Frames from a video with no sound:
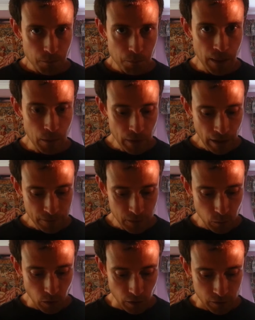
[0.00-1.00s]
But then we have
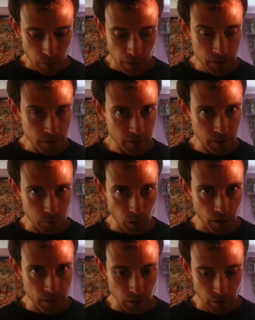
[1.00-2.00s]
to ask whether this is the
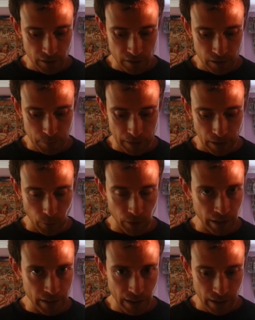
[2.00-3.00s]
right direction to be
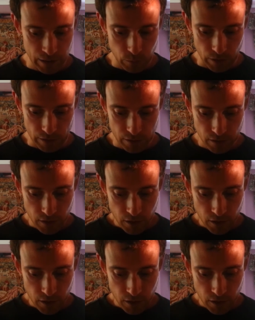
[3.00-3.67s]
going in anyway.